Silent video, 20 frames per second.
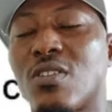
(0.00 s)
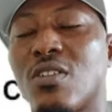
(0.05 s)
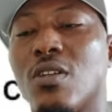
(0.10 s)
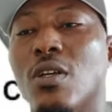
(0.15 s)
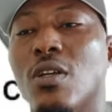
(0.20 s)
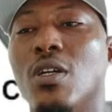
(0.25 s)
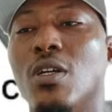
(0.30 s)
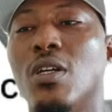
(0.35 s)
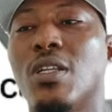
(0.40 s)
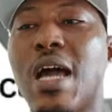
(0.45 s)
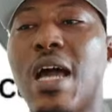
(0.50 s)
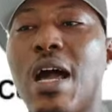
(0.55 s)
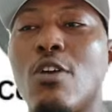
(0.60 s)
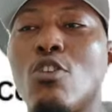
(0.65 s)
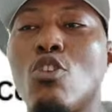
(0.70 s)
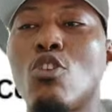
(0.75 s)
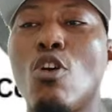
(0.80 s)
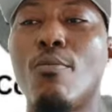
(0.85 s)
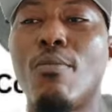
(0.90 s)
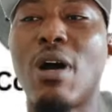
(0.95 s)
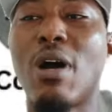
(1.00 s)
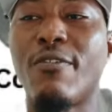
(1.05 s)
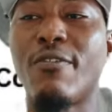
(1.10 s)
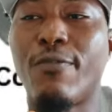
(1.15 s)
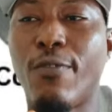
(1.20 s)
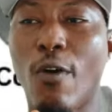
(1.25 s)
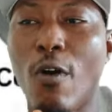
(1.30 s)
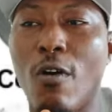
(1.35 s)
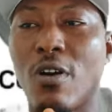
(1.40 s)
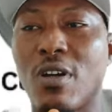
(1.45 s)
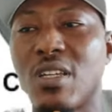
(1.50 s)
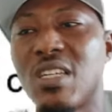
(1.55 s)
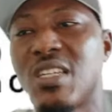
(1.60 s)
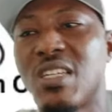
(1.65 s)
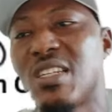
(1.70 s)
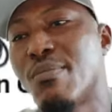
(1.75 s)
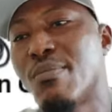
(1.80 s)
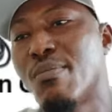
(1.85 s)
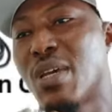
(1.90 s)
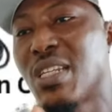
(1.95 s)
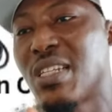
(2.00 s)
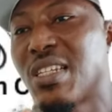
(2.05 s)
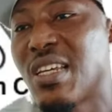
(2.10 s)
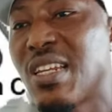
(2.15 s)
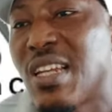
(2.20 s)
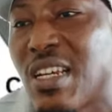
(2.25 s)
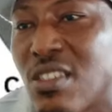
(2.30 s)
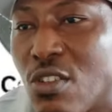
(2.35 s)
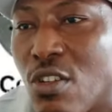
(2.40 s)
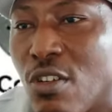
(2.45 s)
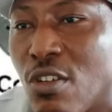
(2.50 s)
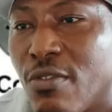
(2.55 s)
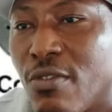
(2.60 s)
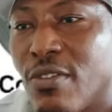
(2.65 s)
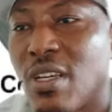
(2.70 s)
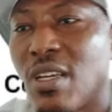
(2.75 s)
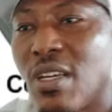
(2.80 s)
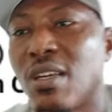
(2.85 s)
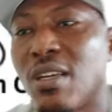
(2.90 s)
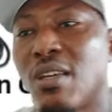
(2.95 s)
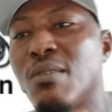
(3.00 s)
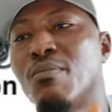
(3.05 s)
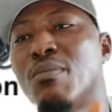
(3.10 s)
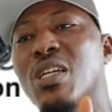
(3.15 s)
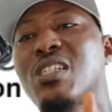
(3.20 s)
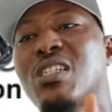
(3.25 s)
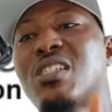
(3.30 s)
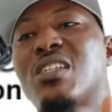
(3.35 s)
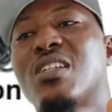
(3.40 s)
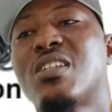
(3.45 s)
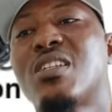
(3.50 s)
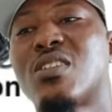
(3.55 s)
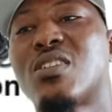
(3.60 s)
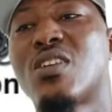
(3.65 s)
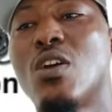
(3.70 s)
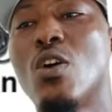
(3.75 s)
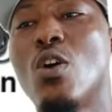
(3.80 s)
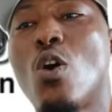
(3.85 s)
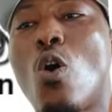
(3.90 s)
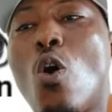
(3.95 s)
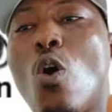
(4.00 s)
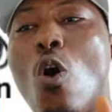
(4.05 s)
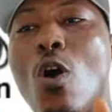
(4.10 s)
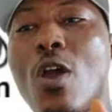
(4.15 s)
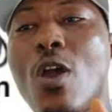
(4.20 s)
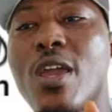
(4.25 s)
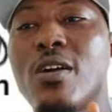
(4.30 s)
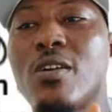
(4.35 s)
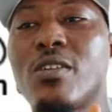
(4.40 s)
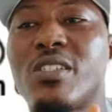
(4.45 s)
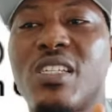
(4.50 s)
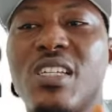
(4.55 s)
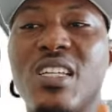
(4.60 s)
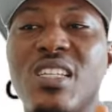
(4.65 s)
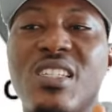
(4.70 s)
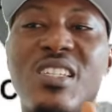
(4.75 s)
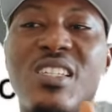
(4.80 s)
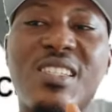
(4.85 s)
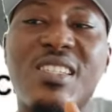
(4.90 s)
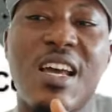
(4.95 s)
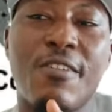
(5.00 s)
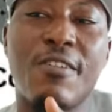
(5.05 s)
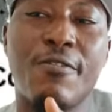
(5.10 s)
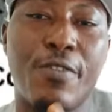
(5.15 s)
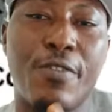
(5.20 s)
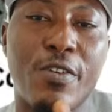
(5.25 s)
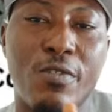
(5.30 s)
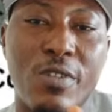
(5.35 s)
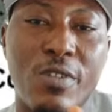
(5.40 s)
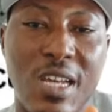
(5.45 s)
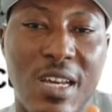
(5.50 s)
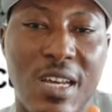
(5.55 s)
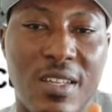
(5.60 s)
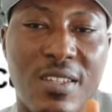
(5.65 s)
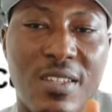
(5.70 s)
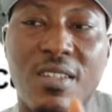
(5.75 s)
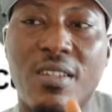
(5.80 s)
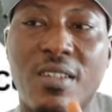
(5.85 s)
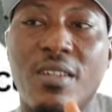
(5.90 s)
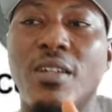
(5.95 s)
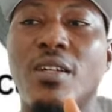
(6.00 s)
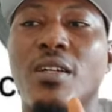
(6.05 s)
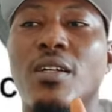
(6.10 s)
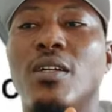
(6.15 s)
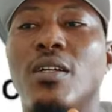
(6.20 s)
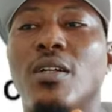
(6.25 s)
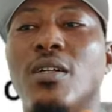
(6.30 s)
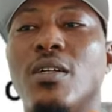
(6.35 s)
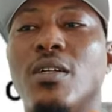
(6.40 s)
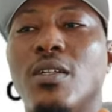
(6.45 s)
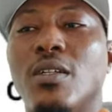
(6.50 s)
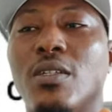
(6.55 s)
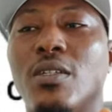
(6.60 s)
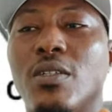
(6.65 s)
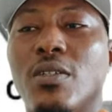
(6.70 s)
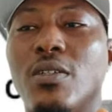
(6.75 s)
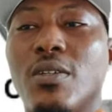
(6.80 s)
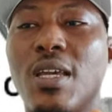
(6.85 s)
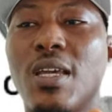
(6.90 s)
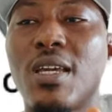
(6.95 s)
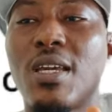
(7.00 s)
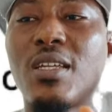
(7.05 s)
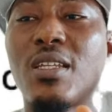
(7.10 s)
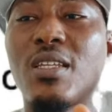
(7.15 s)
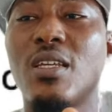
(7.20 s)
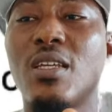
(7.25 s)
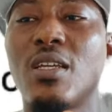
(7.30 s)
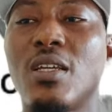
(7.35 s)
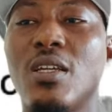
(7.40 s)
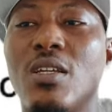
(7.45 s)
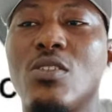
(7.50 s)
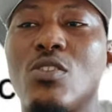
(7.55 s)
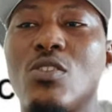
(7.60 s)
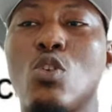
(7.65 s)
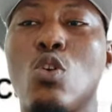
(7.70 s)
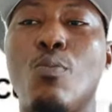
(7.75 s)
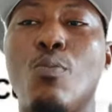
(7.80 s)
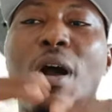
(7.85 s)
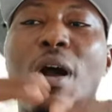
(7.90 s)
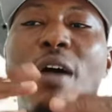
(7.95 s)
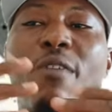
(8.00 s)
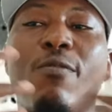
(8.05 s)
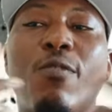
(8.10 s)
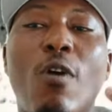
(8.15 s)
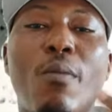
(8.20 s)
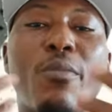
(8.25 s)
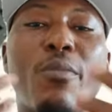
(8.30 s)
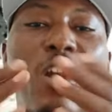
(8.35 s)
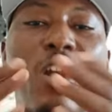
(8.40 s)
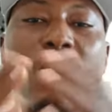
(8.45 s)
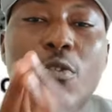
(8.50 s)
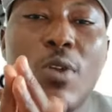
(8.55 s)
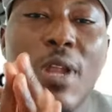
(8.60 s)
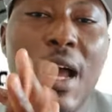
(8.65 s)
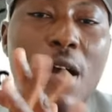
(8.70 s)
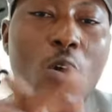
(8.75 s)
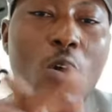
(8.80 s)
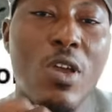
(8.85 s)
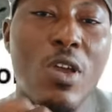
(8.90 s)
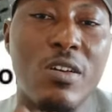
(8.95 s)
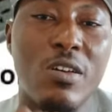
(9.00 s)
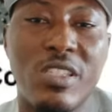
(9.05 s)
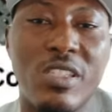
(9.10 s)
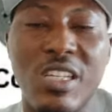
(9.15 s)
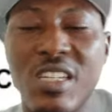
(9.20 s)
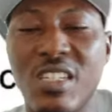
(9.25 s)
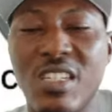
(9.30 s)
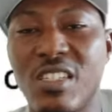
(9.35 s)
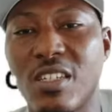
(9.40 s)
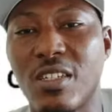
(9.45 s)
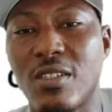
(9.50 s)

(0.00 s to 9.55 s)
Now, number 4 in the maintenance of machines, oil changes and filters. You get it? So perform regular oil changes.